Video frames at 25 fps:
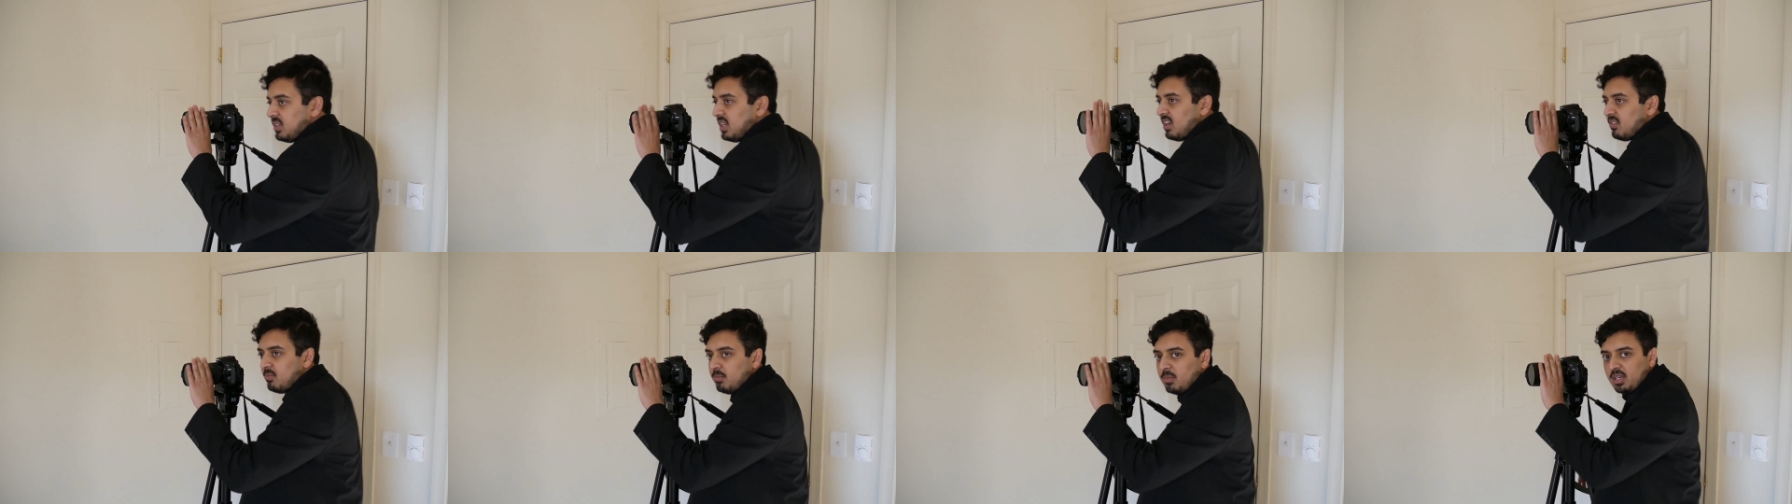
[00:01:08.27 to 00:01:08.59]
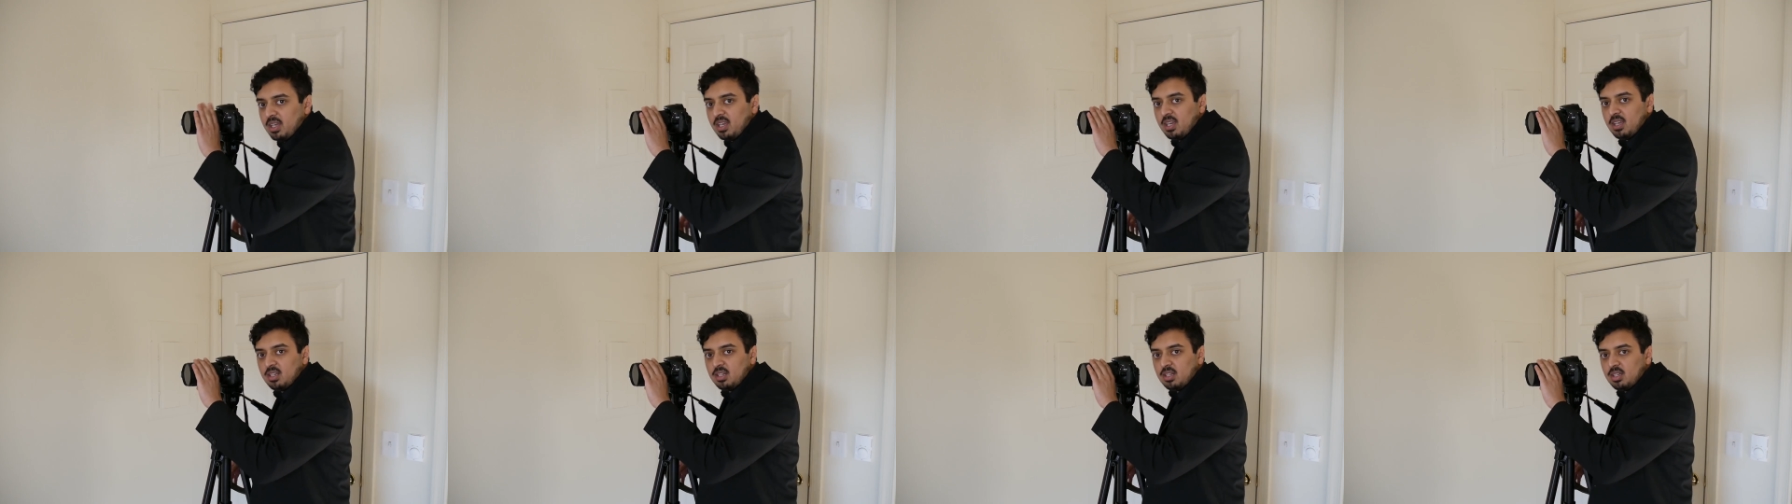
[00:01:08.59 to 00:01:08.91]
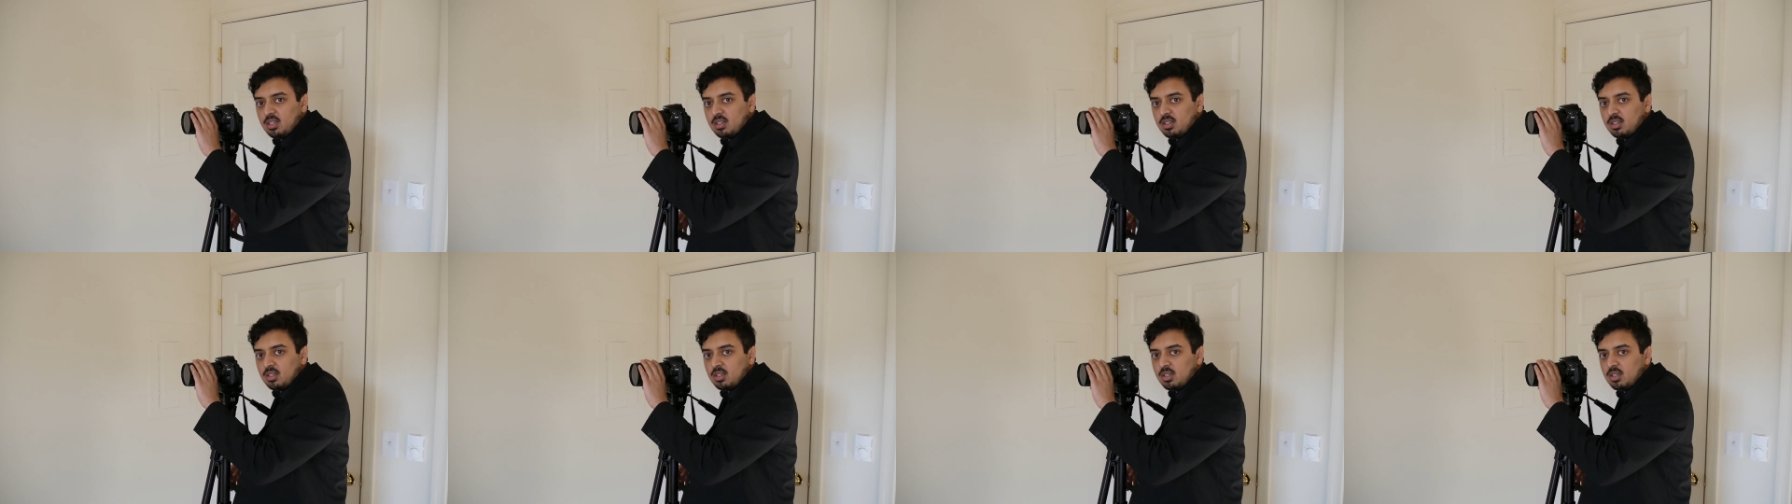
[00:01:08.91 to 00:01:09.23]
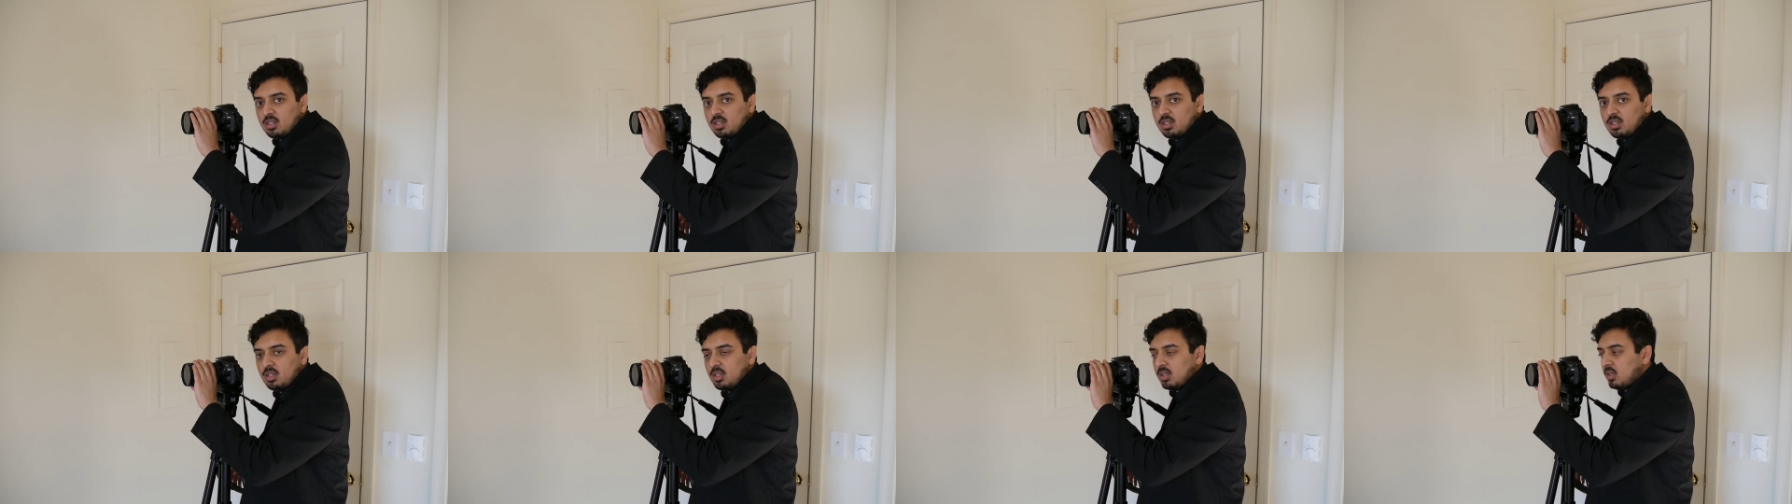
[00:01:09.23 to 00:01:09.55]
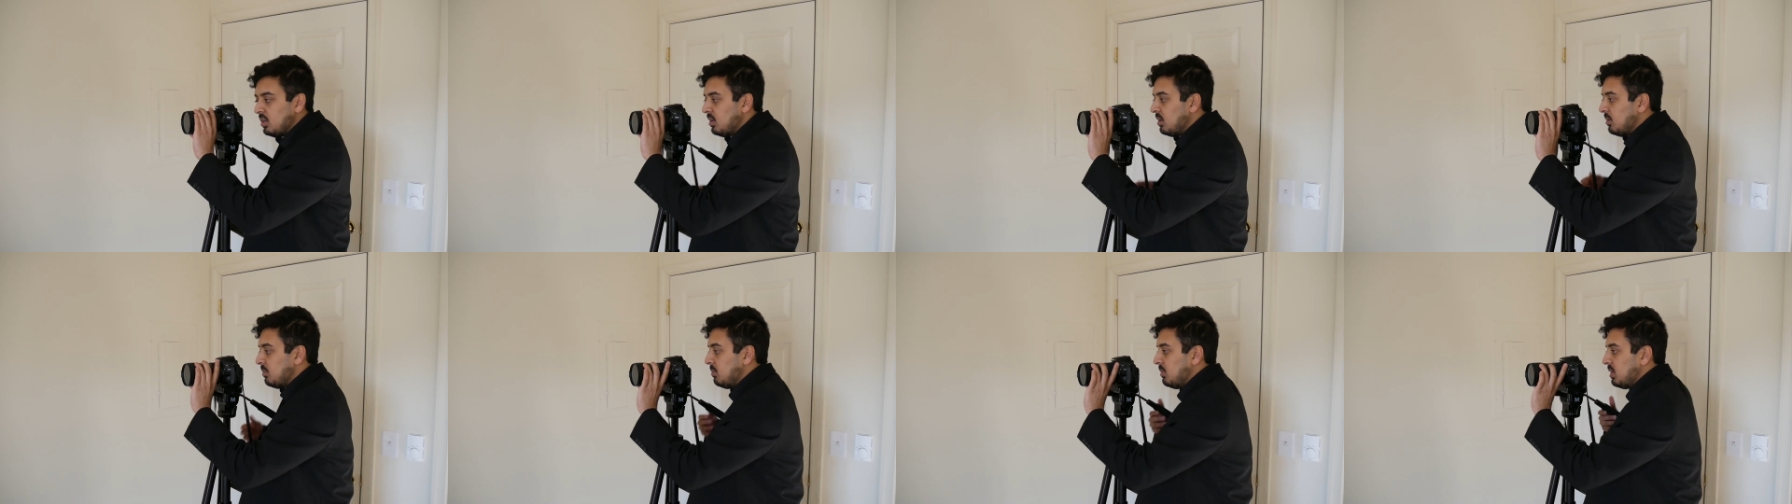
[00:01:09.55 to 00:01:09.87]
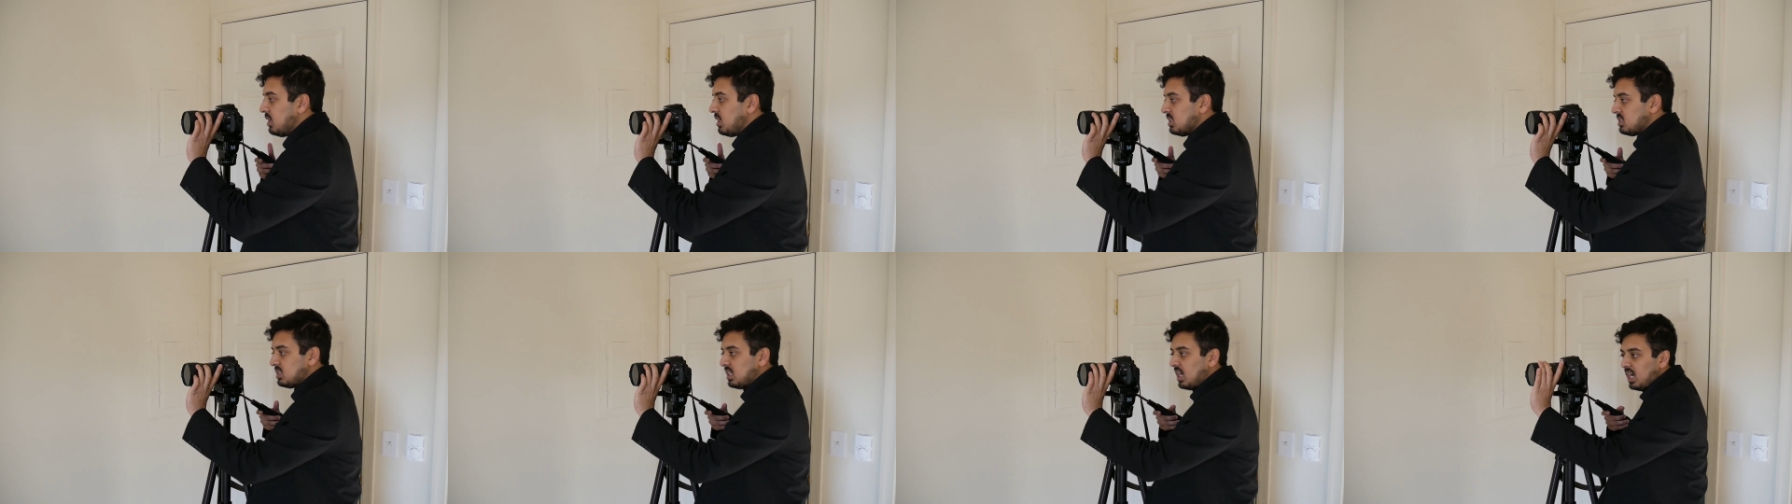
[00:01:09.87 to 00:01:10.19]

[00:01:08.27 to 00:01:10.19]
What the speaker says: to have my hand here because